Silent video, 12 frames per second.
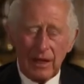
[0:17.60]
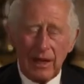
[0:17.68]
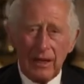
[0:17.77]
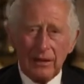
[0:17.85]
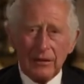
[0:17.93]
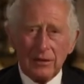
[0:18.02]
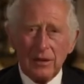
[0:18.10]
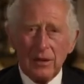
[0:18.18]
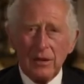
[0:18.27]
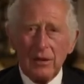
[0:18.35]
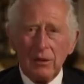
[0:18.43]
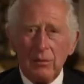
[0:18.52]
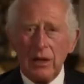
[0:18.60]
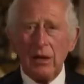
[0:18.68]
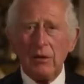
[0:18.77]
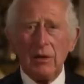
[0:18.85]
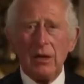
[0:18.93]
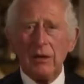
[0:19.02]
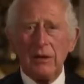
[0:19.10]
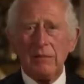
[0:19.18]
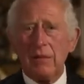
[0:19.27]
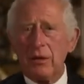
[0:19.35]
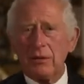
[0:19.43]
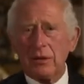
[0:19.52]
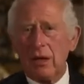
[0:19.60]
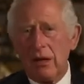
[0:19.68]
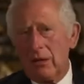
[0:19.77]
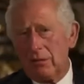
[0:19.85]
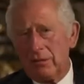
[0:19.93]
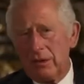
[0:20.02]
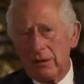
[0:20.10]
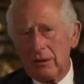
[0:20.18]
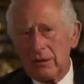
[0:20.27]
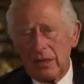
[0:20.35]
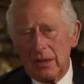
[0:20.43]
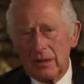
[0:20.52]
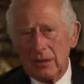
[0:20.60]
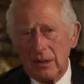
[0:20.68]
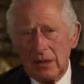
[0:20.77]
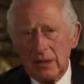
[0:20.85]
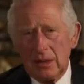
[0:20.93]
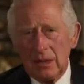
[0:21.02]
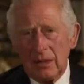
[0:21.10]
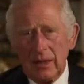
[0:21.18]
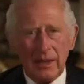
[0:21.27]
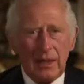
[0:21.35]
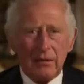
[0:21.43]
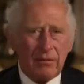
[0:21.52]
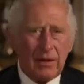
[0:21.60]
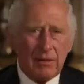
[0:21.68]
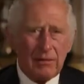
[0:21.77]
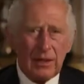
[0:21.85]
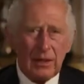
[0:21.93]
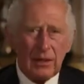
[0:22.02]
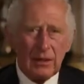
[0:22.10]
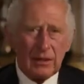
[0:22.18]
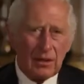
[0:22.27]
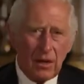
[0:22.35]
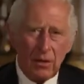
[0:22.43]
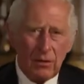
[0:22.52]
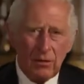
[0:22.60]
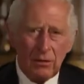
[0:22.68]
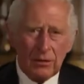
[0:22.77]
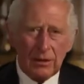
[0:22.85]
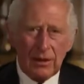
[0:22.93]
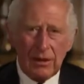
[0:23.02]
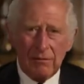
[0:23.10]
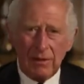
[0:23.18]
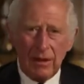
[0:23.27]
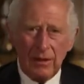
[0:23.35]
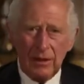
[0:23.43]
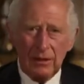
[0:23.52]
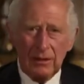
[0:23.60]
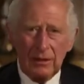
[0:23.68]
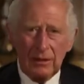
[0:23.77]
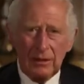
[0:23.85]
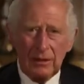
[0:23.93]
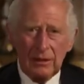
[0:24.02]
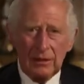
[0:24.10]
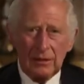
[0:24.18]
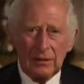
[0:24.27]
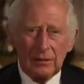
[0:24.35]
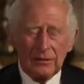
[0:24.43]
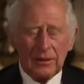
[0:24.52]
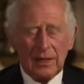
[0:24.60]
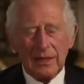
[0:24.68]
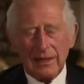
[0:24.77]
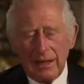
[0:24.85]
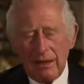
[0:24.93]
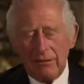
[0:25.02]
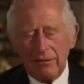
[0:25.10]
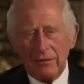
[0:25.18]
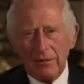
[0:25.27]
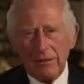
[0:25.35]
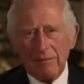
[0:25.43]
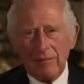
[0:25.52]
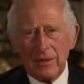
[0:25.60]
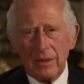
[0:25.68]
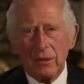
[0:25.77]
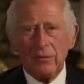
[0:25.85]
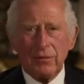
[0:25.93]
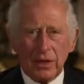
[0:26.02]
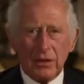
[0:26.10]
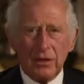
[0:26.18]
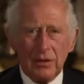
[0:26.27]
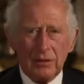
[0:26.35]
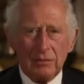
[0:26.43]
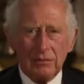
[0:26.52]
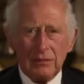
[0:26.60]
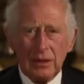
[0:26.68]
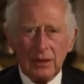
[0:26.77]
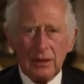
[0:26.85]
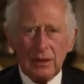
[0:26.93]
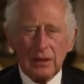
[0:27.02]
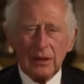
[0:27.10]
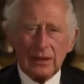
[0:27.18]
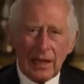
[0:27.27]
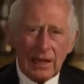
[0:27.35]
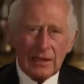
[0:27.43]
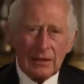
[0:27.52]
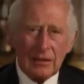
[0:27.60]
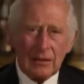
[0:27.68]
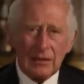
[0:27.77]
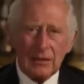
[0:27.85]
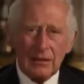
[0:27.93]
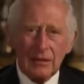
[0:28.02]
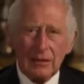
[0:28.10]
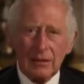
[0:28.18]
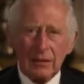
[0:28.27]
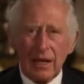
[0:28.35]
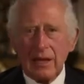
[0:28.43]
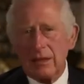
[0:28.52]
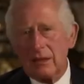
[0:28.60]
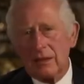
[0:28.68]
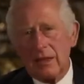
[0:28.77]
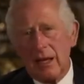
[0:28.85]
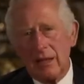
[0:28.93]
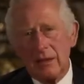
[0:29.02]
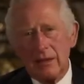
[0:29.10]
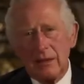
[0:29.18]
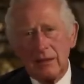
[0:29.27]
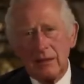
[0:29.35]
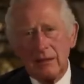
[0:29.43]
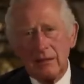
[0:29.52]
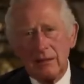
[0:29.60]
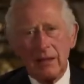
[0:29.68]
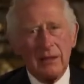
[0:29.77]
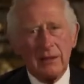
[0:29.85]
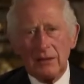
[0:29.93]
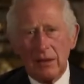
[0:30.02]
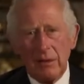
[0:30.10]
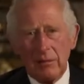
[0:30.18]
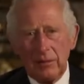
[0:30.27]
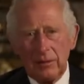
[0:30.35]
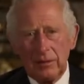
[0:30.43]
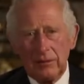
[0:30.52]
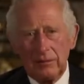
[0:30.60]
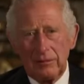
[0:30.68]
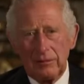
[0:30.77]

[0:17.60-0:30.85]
And we owe her the most heartfelt debt any family can owe to their mother, for her love, affection, guidance, understanding, and example.